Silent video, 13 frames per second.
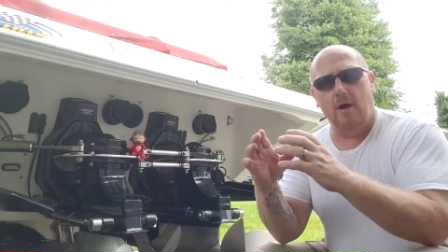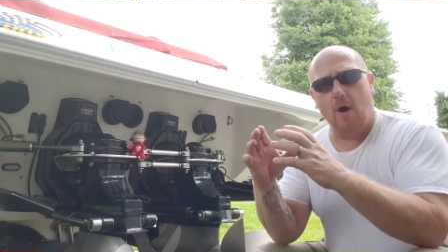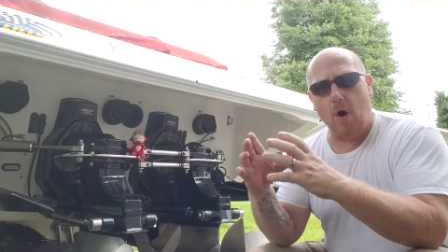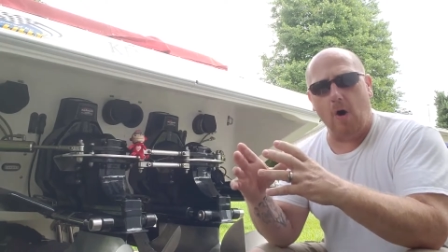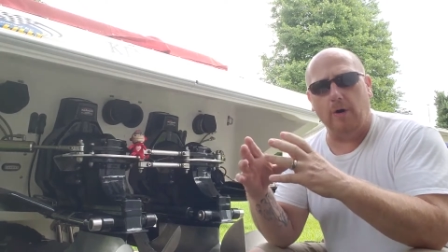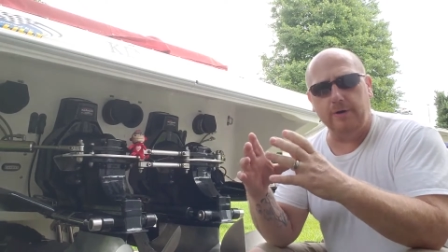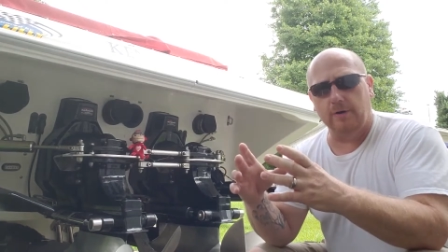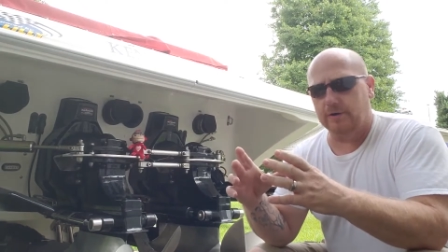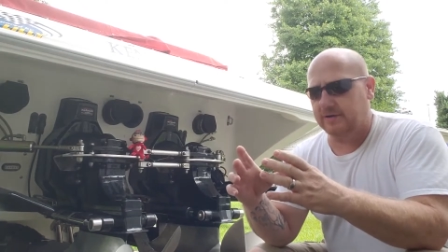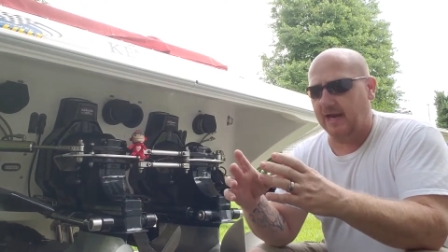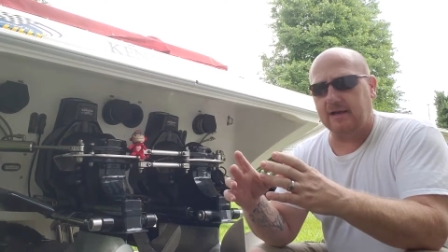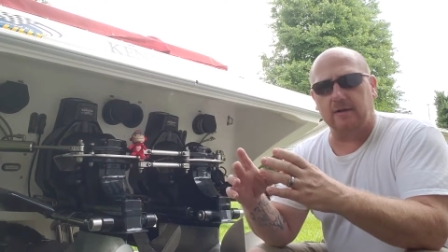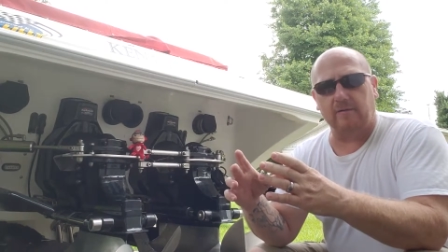All your
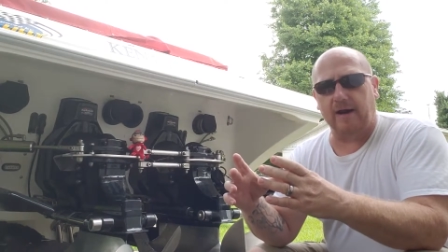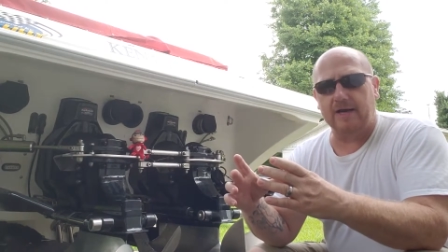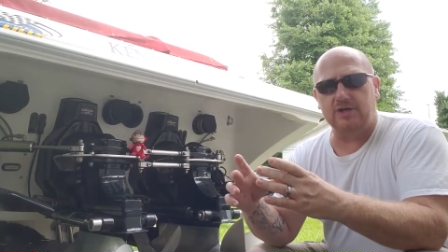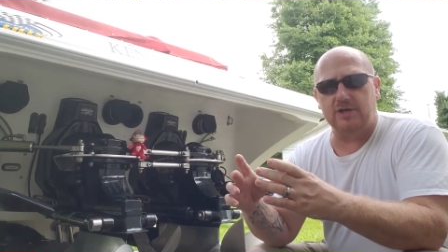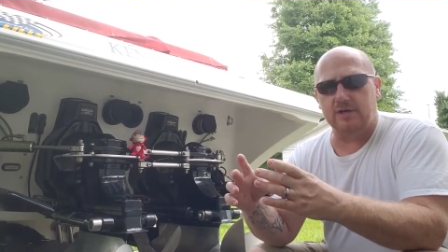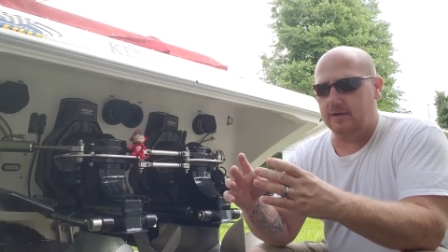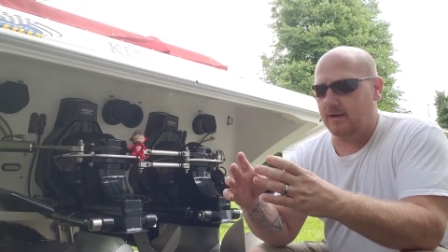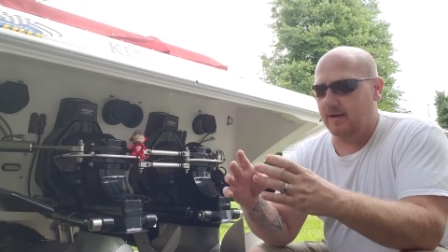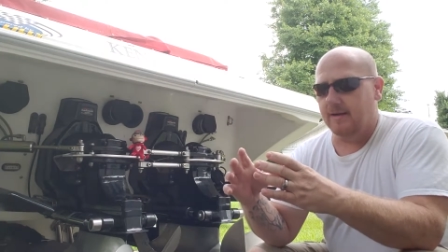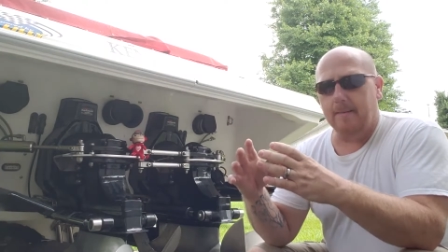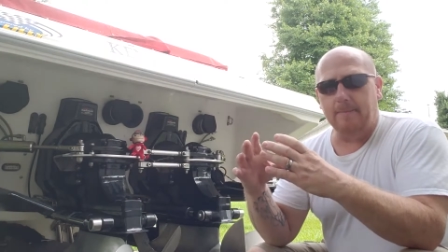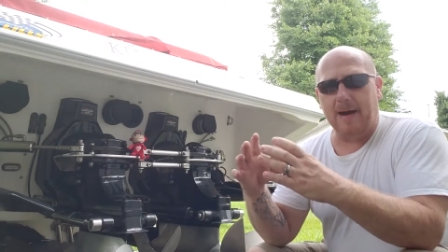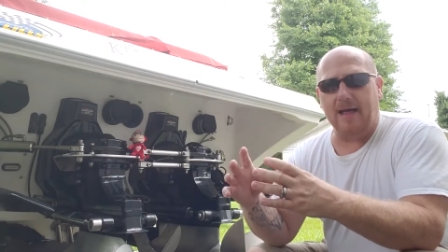declaration
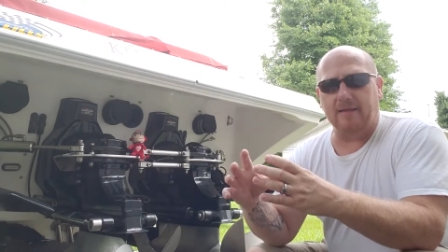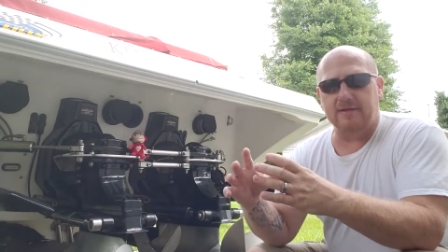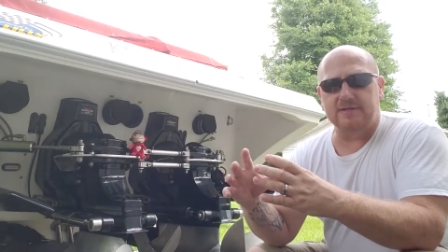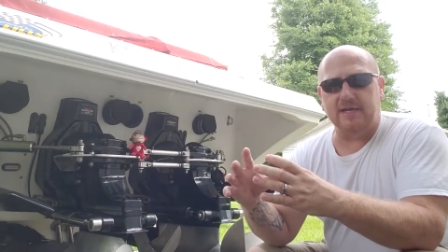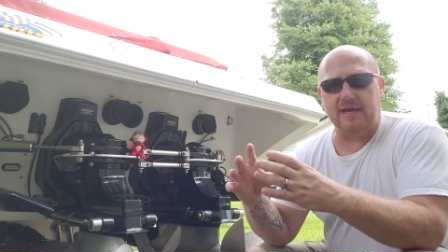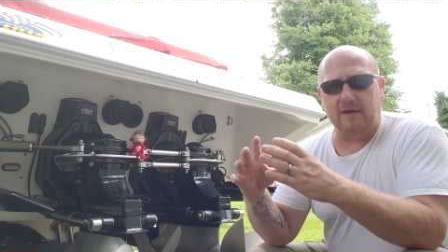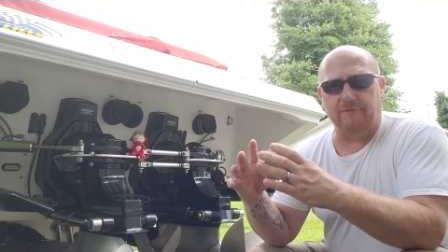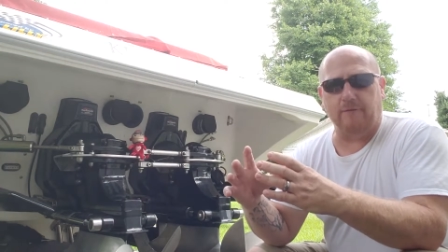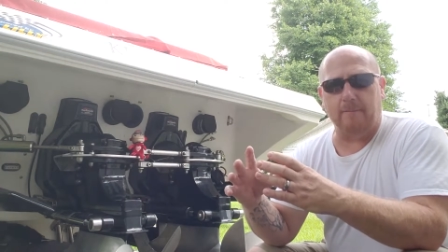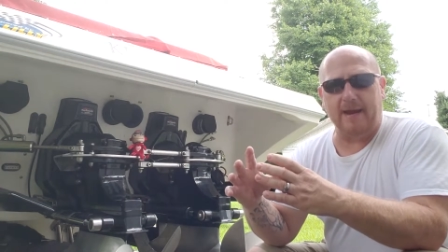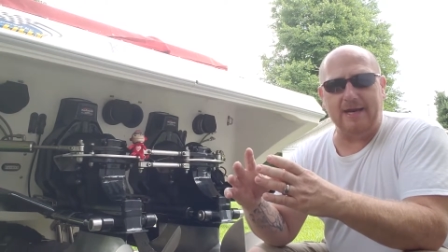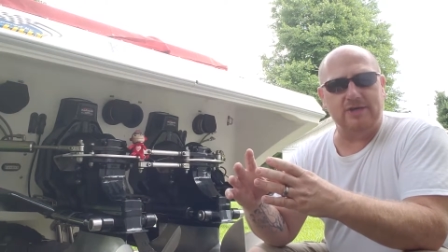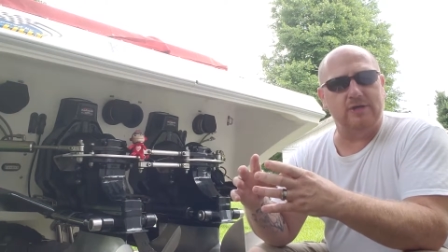policy
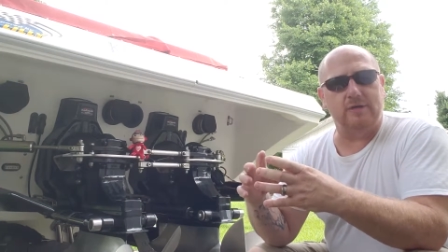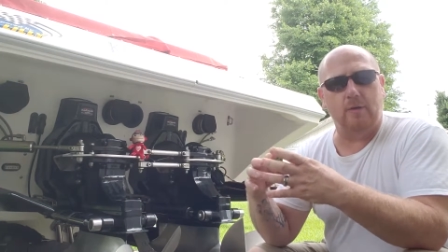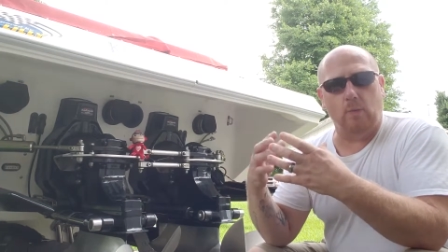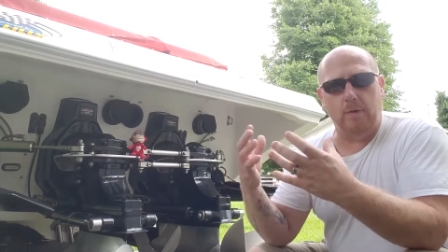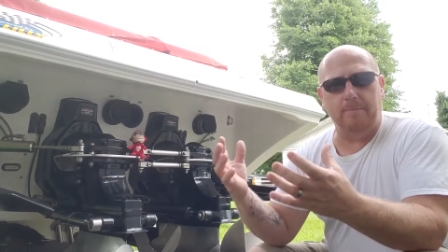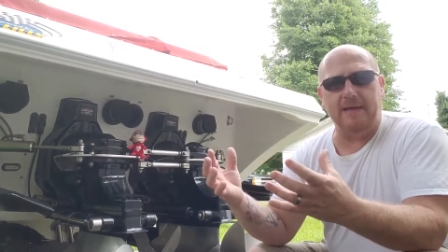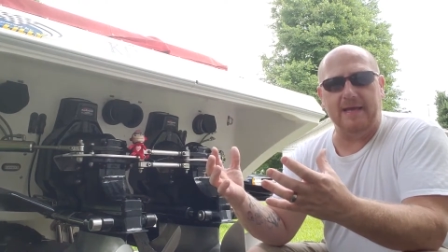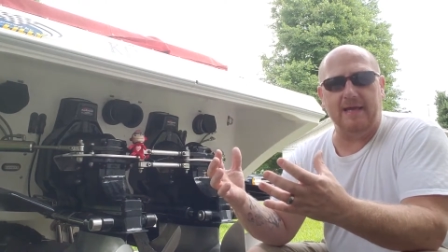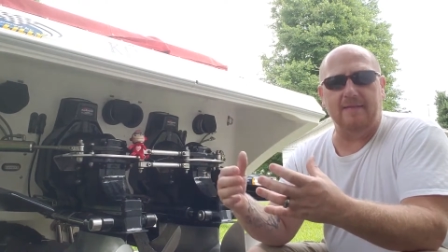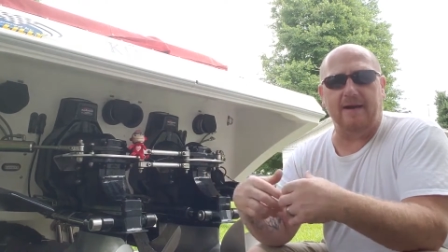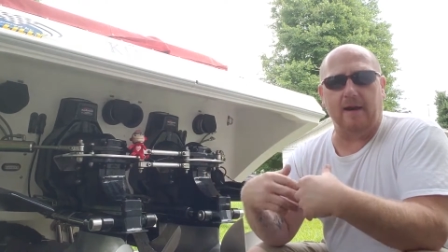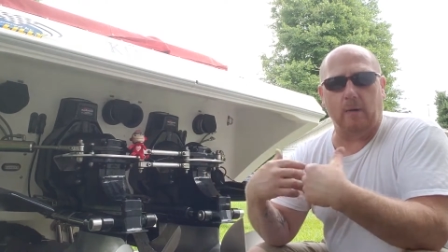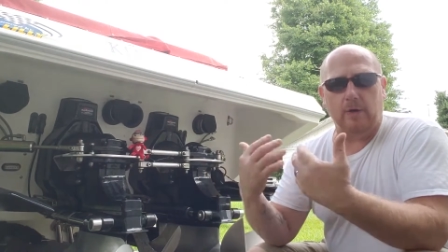information would be in
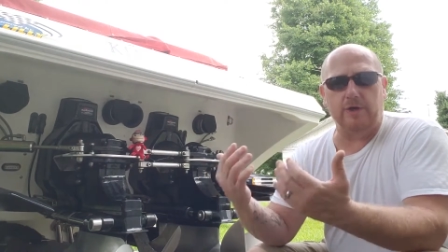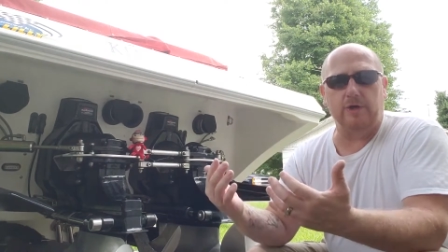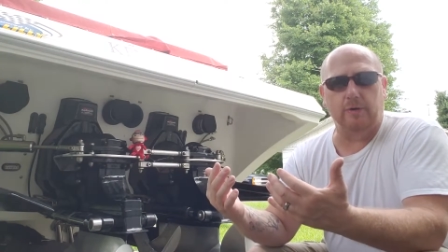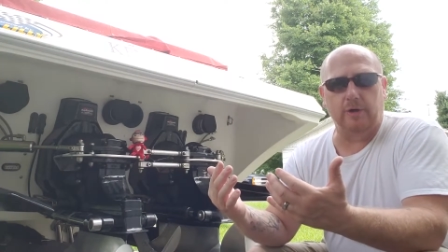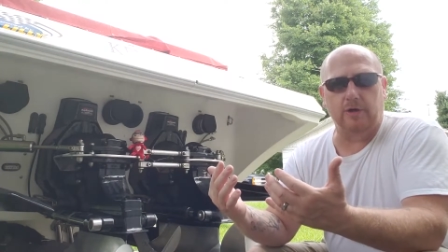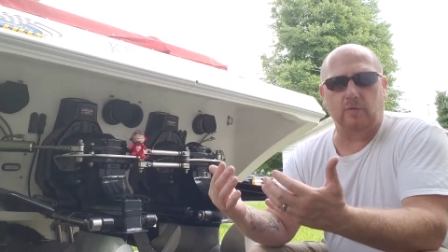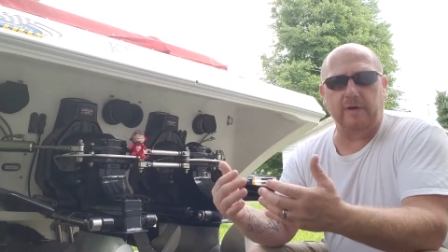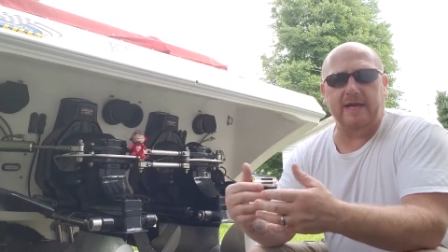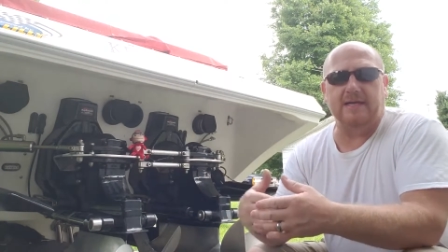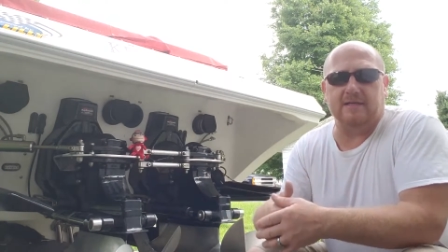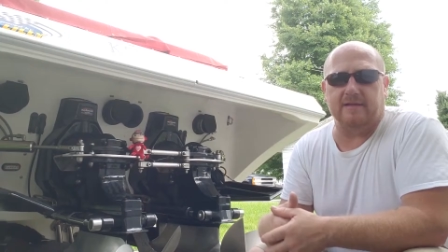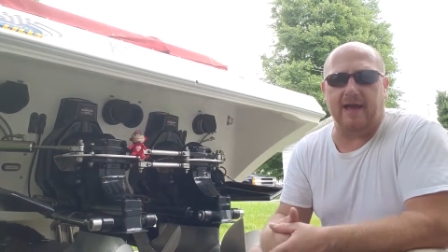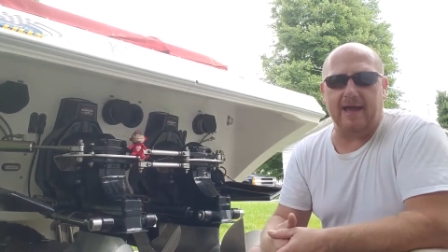there when you agree
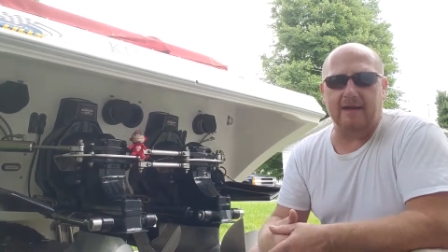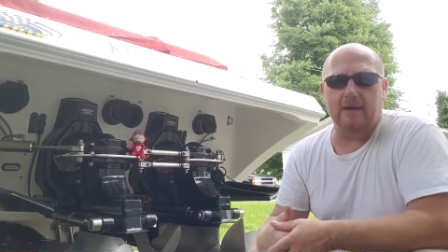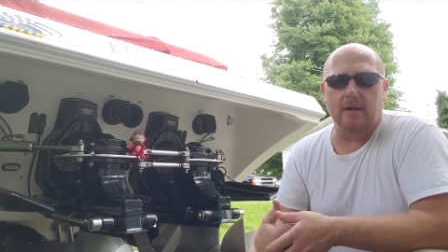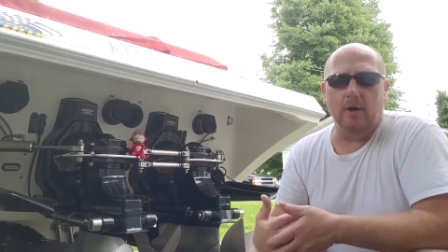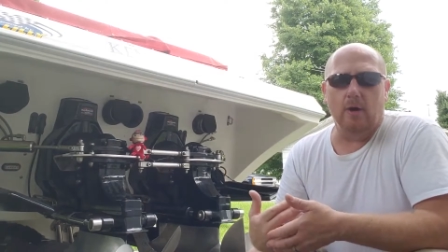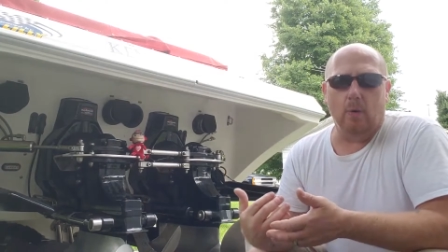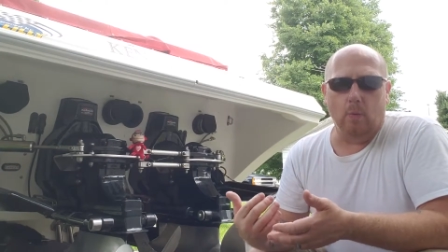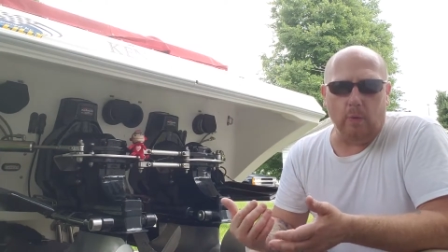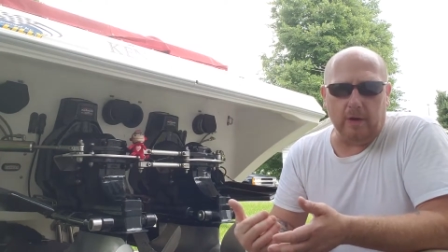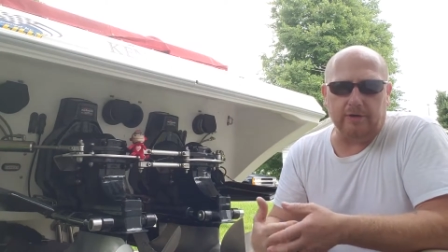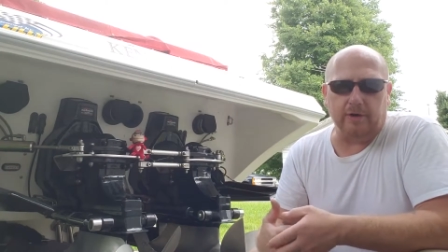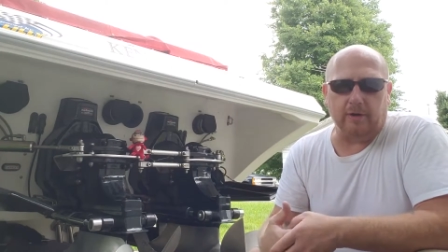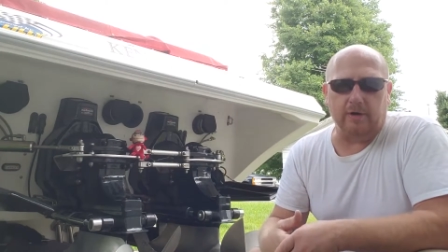to that
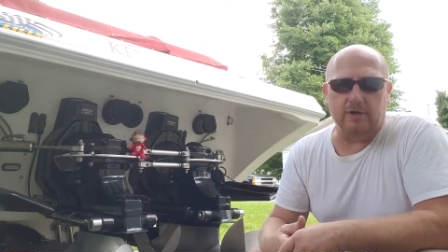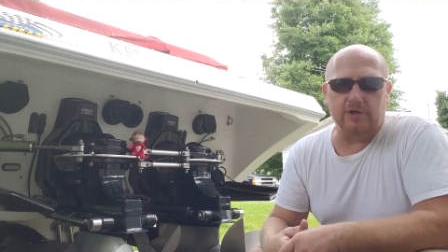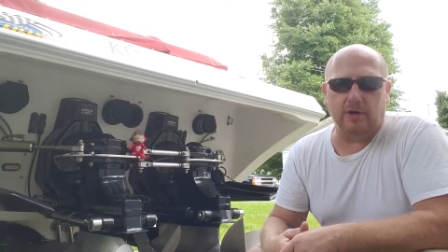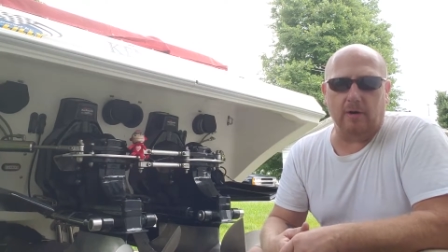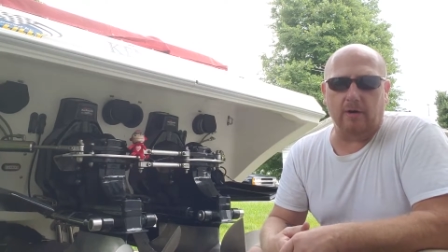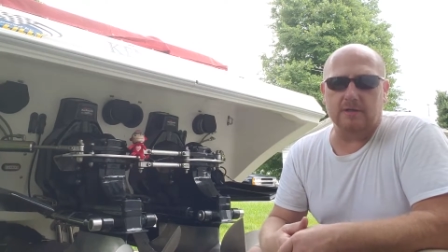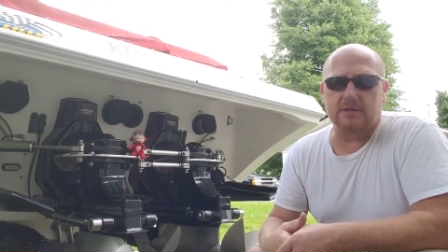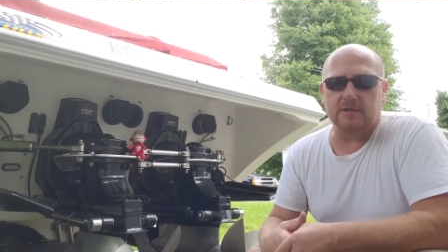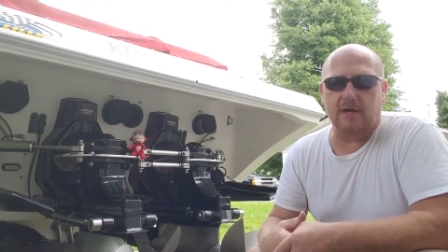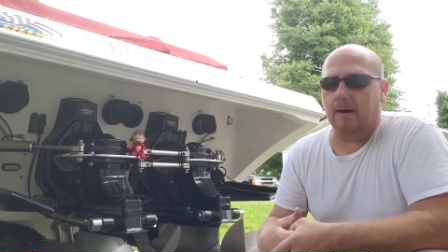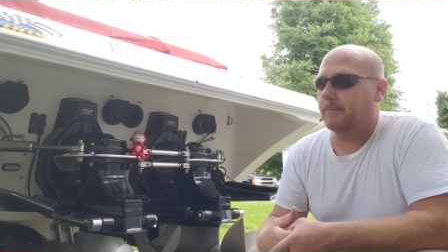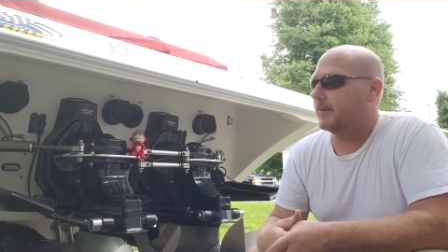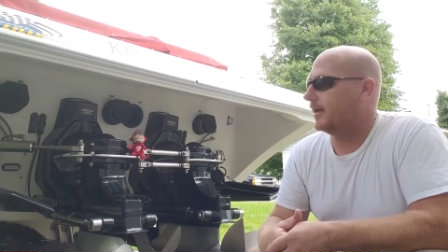with your insurance
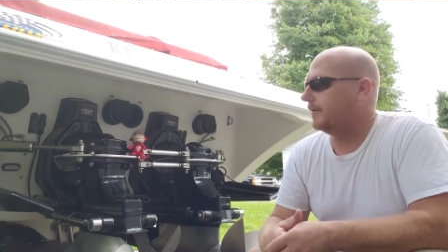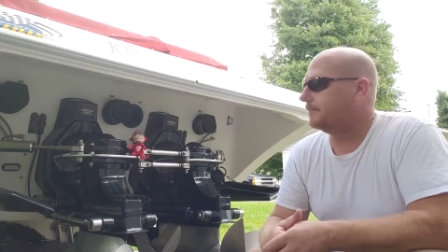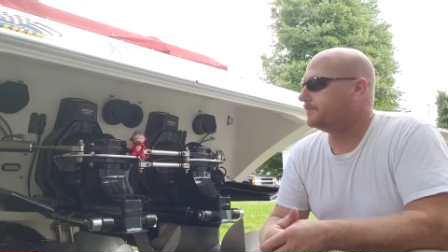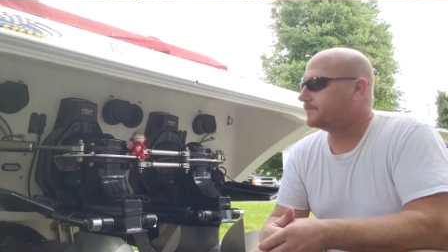company.